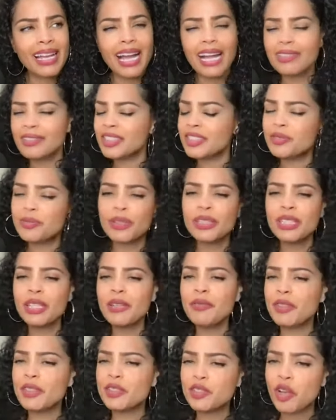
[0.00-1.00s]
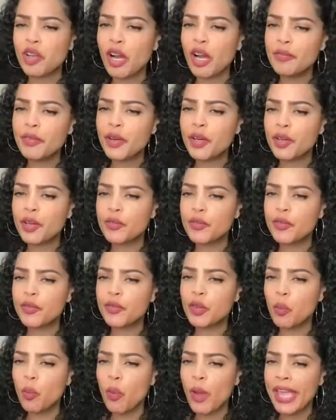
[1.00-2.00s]
just really feel sorry for her for the
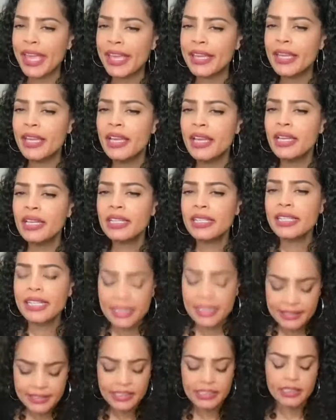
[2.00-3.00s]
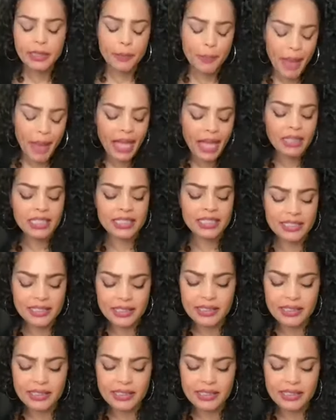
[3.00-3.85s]
way Kensington Palace